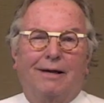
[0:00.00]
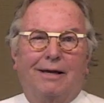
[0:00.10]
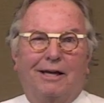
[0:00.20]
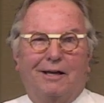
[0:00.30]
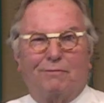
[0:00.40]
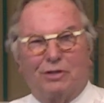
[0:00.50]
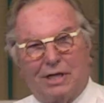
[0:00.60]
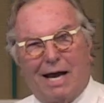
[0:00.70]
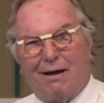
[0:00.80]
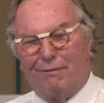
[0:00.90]

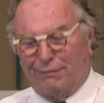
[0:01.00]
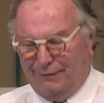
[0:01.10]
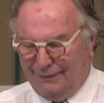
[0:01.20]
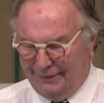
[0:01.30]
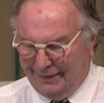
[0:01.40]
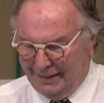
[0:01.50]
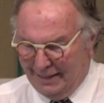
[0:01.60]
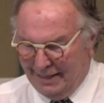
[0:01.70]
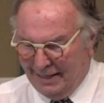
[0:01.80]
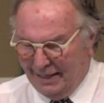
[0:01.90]
himself
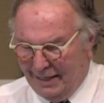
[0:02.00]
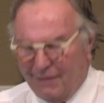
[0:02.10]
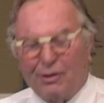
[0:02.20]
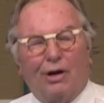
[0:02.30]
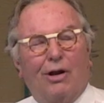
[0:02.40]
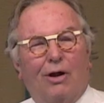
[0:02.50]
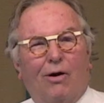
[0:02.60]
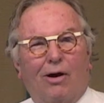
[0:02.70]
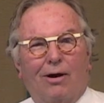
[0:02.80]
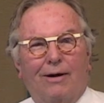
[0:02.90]
in the
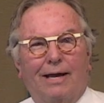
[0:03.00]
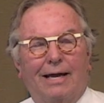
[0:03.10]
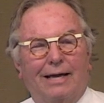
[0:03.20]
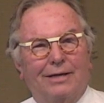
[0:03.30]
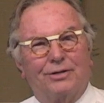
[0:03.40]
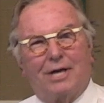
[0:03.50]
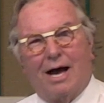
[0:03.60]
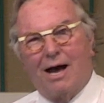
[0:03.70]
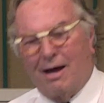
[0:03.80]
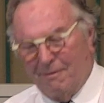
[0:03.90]
Lord his
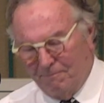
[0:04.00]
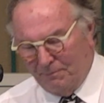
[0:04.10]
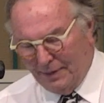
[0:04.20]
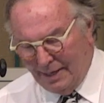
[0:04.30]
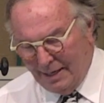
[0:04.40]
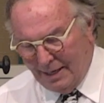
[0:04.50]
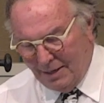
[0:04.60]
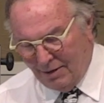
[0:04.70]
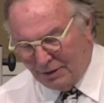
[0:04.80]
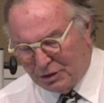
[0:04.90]
God.
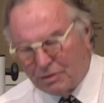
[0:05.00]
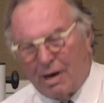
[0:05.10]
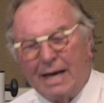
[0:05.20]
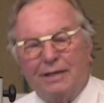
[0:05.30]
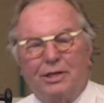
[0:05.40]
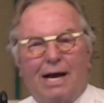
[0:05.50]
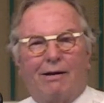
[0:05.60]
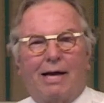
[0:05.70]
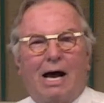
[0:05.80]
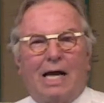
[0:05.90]
You know, it's strange how
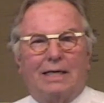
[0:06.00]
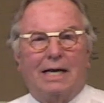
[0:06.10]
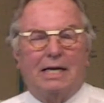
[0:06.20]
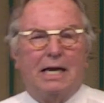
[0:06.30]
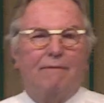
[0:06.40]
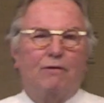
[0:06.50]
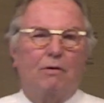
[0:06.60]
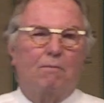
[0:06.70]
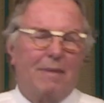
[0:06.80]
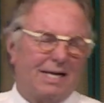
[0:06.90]
God can give
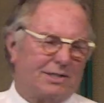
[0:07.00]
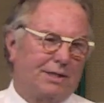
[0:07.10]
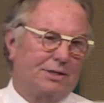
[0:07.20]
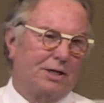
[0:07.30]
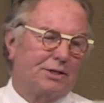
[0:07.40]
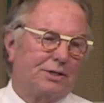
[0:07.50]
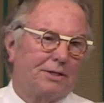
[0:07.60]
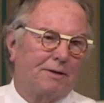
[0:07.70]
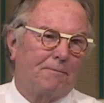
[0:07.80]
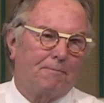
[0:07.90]
you
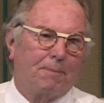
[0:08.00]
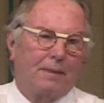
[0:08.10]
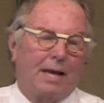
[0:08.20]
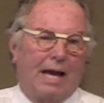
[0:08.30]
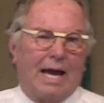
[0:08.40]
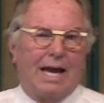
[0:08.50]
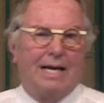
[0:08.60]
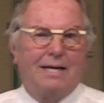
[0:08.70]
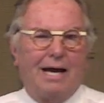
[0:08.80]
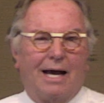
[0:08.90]
messages
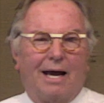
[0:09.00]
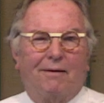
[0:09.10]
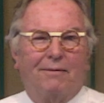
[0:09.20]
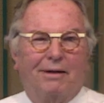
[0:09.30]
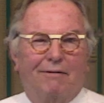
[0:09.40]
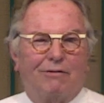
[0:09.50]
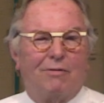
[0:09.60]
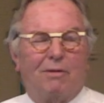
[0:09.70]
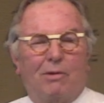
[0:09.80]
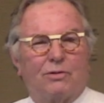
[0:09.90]
and uh,
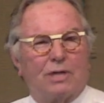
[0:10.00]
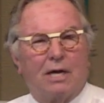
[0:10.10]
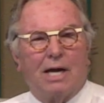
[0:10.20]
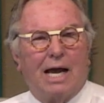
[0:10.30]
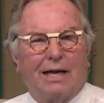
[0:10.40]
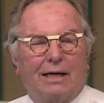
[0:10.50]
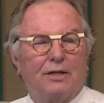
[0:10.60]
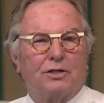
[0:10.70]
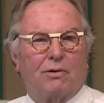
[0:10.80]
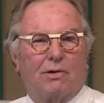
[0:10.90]
from the most unlikely
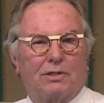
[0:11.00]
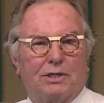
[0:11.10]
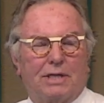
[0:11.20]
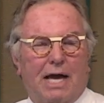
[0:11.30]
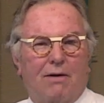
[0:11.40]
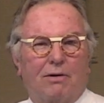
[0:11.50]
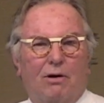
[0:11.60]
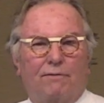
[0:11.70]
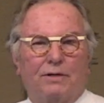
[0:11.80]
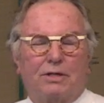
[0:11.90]
sources. I don't
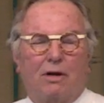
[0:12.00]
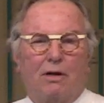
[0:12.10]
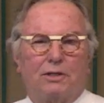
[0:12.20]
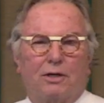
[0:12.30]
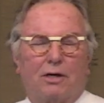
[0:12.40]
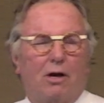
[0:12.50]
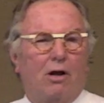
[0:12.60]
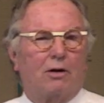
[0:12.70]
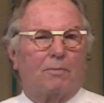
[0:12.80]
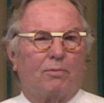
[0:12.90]
know if it's because you're
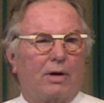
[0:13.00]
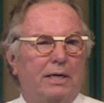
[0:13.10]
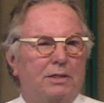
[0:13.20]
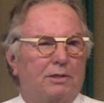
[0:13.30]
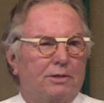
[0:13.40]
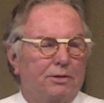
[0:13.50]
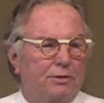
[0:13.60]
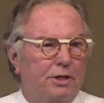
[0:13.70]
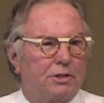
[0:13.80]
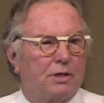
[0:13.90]
called to preach or you're
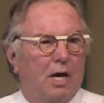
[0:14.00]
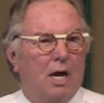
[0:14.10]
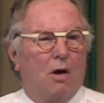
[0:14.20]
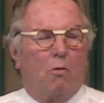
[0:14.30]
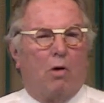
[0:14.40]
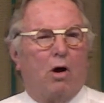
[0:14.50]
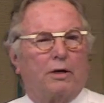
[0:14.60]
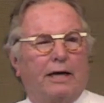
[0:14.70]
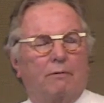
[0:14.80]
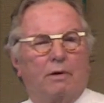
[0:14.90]
just
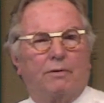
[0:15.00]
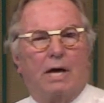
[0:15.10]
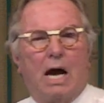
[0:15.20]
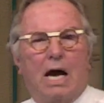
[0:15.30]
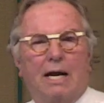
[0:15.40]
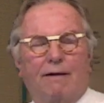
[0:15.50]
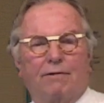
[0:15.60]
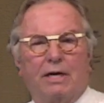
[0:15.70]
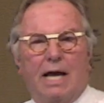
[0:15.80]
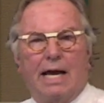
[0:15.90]
walking with God
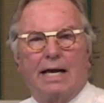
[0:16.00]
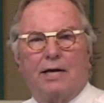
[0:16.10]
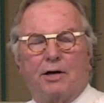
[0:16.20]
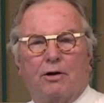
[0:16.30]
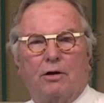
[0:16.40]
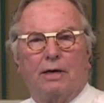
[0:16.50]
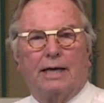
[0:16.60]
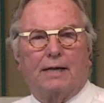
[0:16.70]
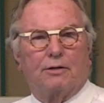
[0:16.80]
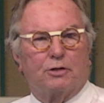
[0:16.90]
every day and you're
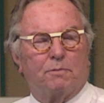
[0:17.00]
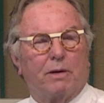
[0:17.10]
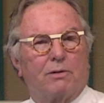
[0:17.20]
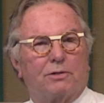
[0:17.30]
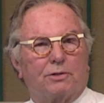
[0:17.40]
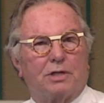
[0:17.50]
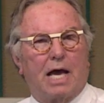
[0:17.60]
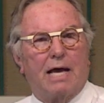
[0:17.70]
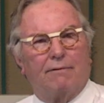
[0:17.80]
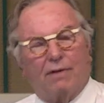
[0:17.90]
looking at the spiritual
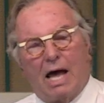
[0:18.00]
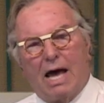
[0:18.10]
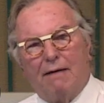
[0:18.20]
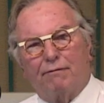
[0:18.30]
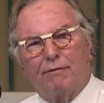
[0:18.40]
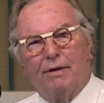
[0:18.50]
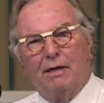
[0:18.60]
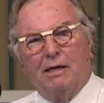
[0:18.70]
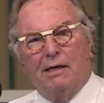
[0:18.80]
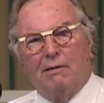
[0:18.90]
side of life.
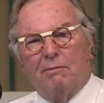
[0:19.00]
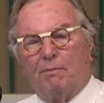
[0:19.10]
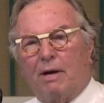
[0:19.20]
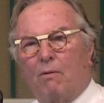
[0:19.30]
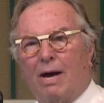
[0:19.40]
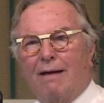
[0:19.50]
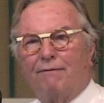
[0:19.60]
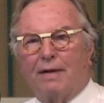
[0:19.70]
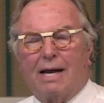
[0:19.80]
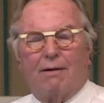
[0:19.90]
But my
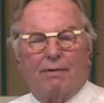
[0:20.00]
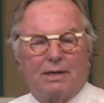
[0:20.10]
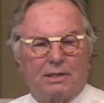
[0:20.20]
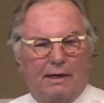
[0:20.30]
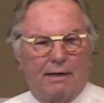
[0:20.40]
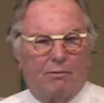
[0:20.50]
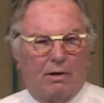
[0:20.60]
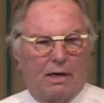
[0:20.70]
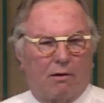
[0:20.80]
wife and I recently were in a